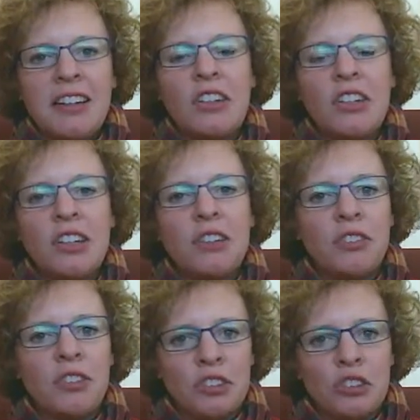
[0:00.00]

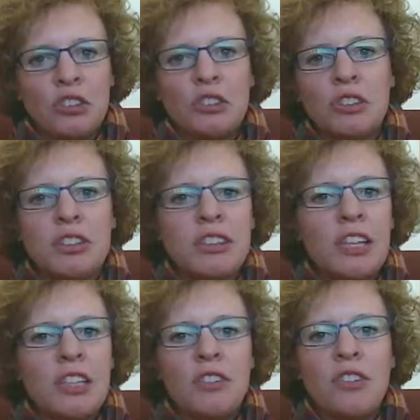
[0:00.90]
if you're a student and say
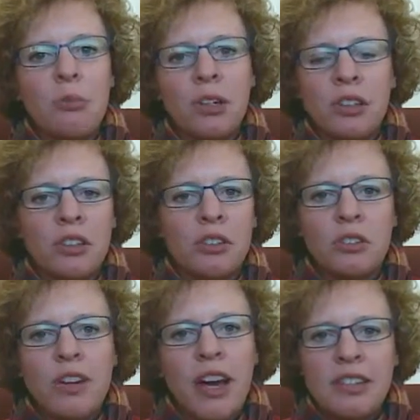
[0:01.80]
you've got bring your own
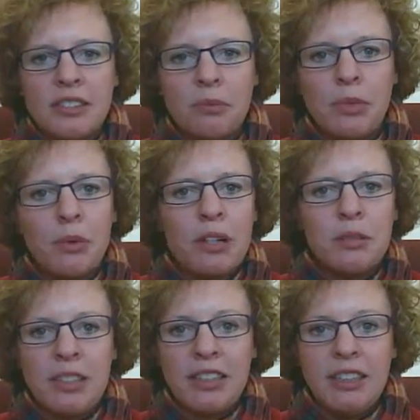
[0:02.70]
device,
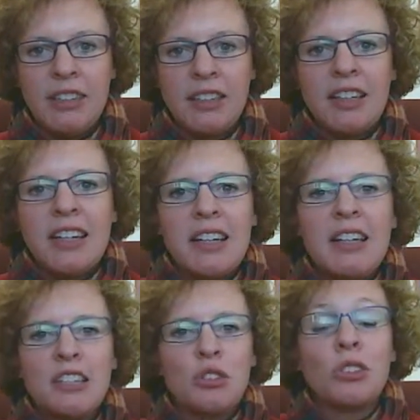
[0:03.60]
BYOD,
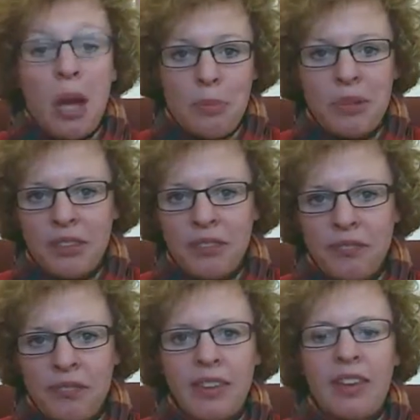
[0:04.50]
is your topic.
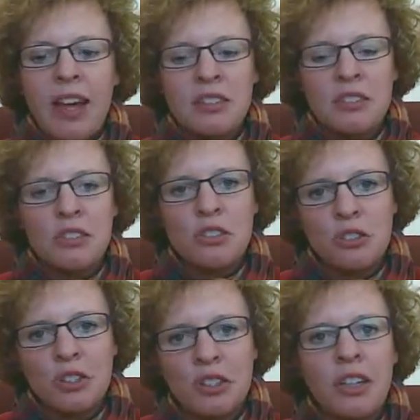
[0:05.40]
As a
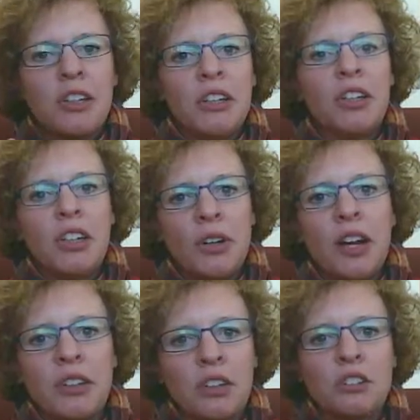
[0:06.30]
student, you're going to go out
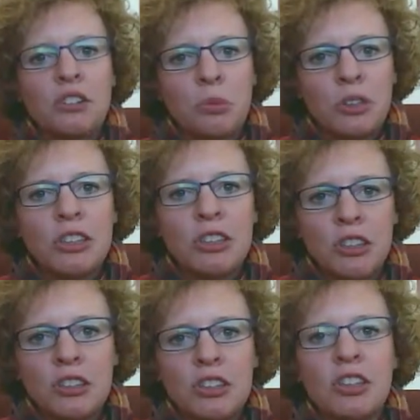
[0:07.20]
and you're going to do some
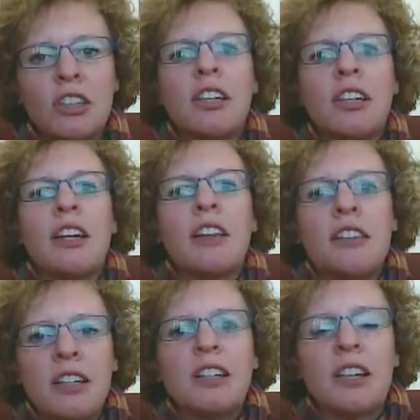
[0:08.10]
research,
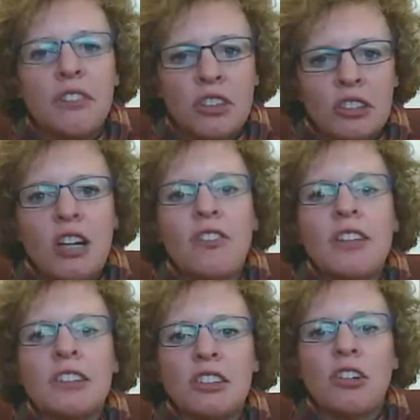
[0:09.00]
thinking of yourself
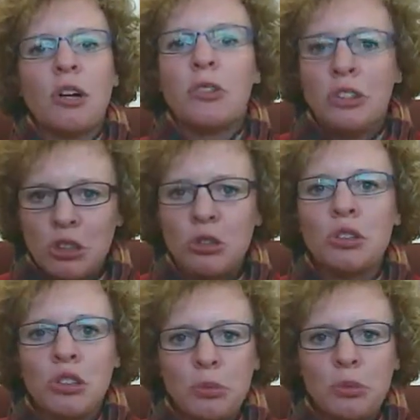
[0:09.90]
as this from the
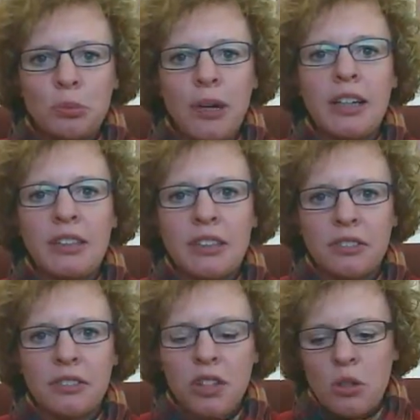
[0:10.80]
student's perspective.
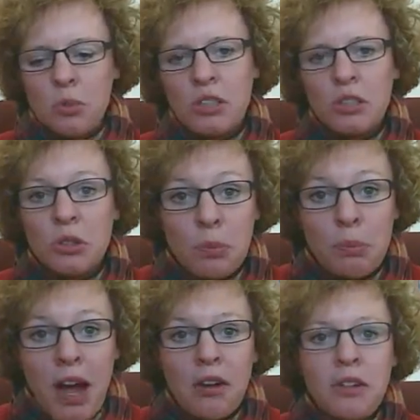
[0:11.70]
What's good
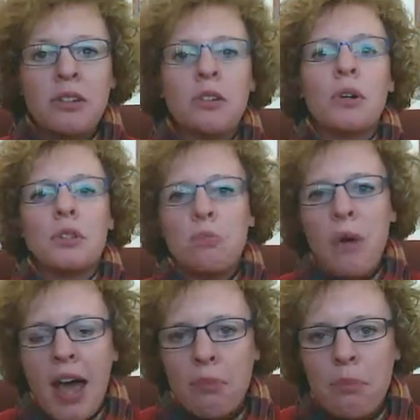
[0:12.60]
about it? What's
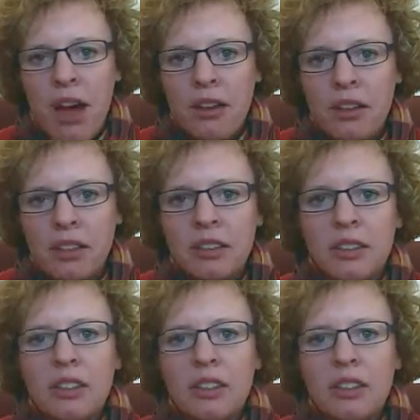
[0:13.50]
bad about it?